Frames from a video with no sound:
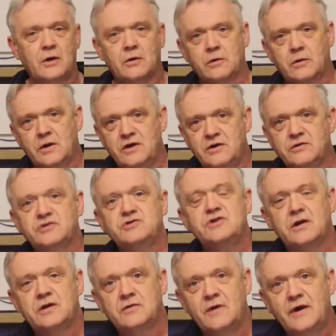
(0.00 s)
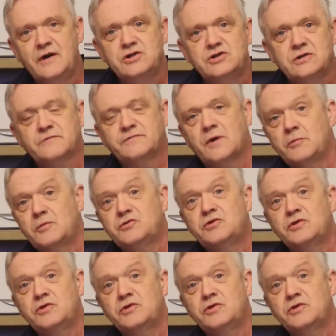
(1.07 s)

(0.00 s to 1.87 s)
wind generation from a